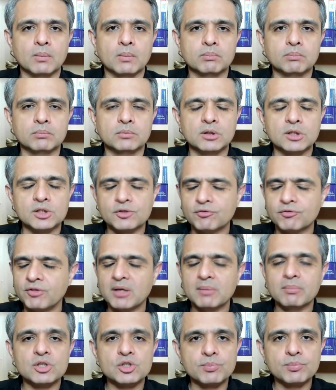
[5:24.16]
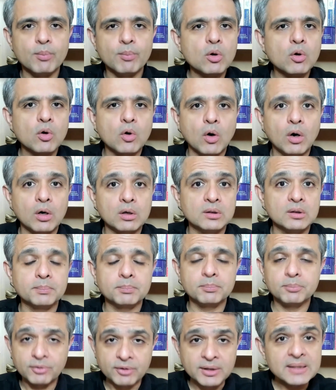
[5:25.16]
this famous book called The
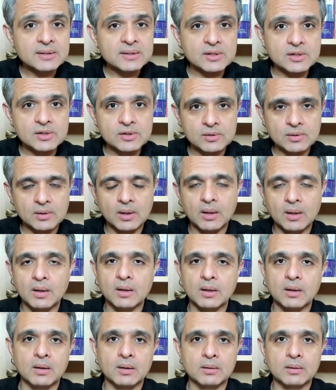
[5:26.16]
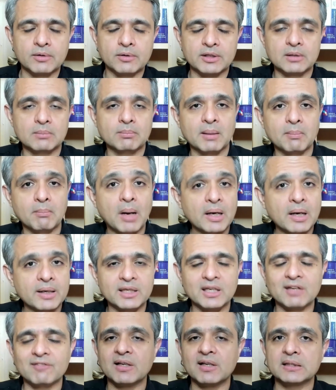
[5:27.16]
Prince, written by
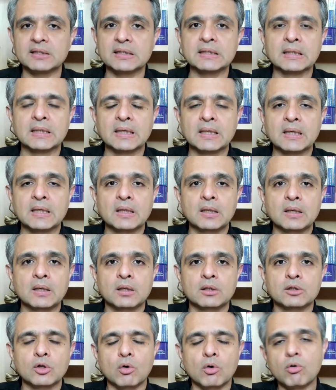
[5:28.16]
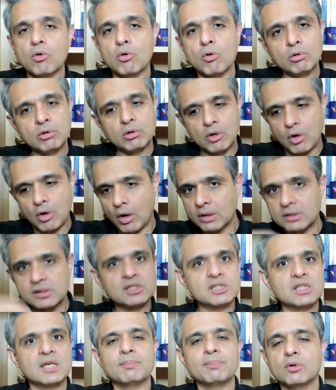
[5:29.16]
Machiavelli, the whole
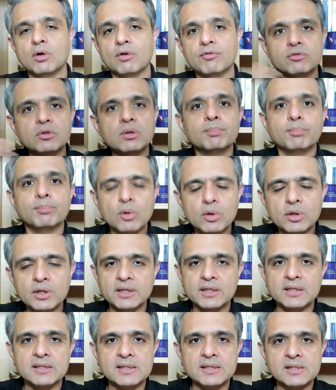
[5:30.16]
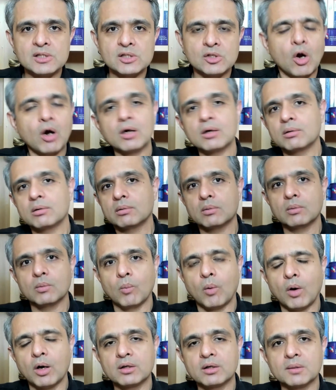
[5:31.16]
concept of the book is not
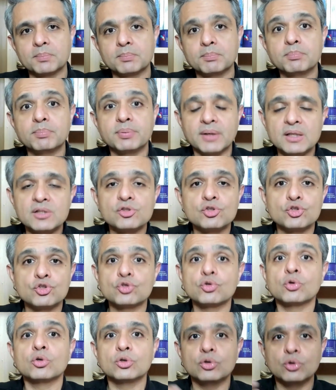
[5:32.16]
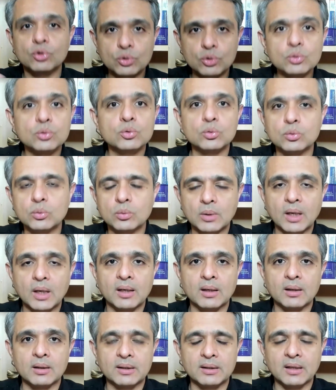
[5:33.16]
what a prince should do
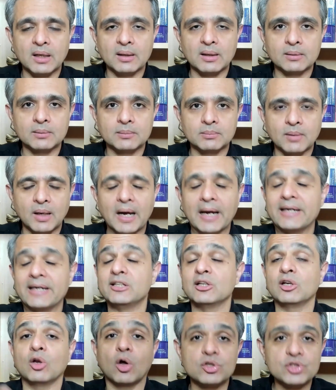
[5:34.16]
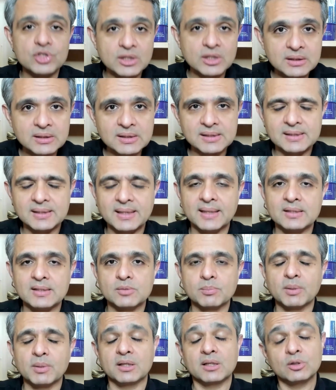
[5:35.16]
in an ideological sense,
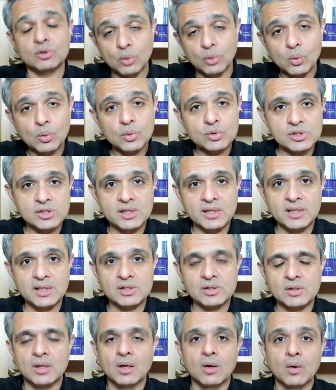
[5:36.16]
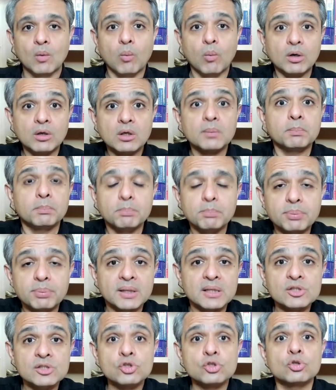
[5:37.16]
but in those days, what a
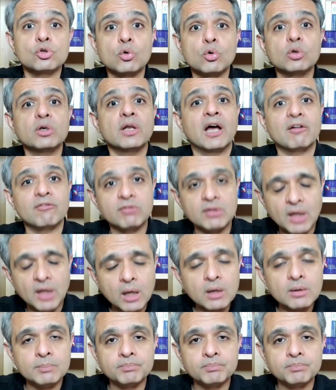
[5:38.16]
prince could have done.